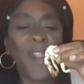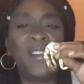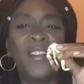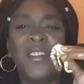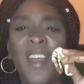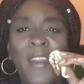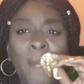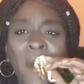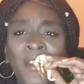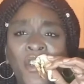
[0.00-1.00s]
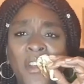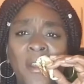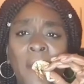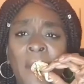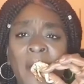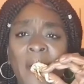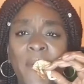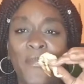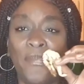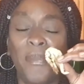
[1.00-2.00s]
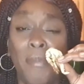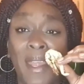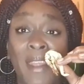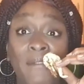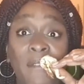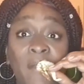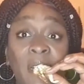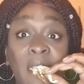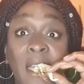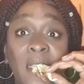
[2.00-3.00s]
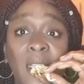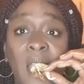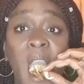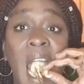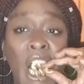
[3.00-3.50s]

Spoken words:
You just kind of munch on them, but they're very tasty.